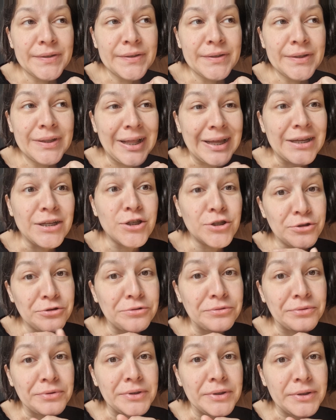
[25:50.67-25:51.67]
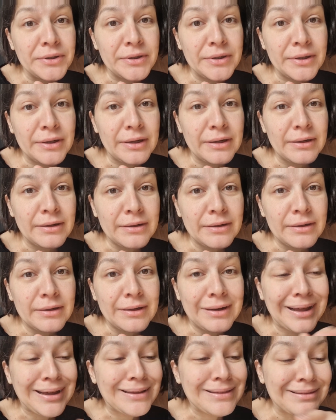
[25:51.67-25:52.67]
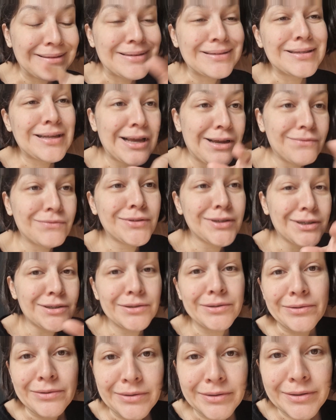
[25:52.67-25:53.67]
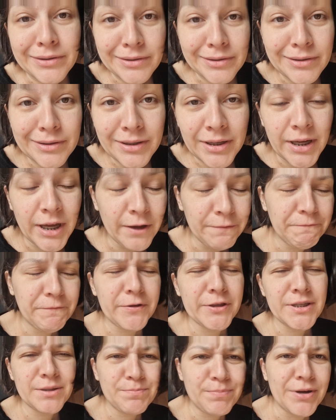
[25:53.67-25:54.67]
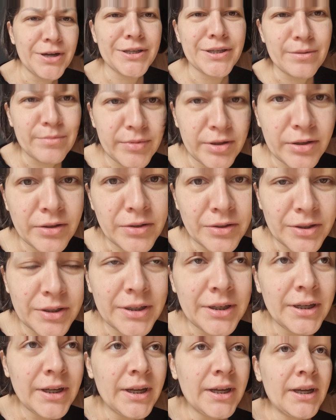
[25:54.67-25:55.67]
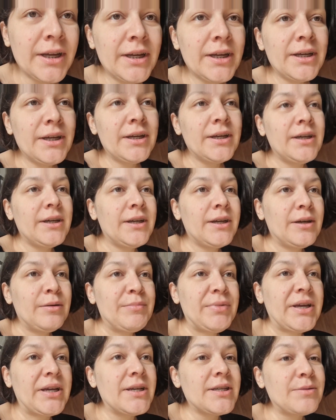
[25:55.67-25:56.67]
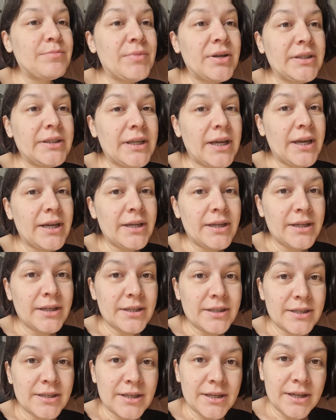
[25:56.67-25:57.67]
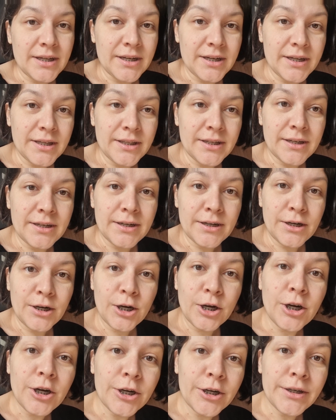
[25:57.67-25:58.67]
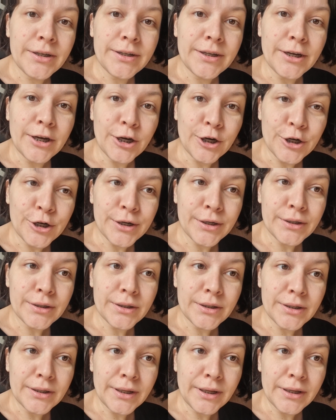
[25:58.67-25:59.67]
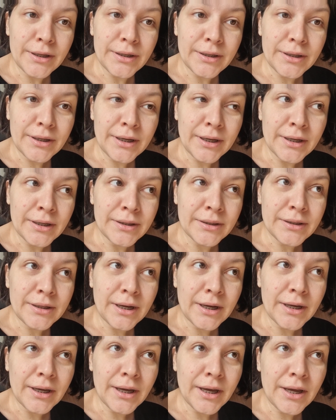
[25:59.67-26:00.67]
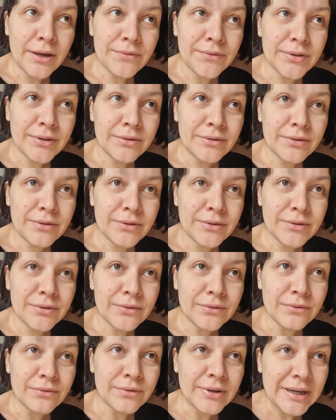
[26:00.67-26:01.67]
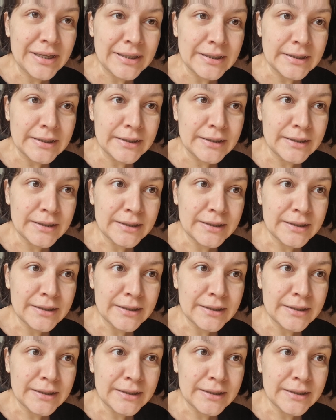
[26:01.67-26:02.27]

like soon, like this afternoon, if it's possible, because Monday it's another hard day and I haven't written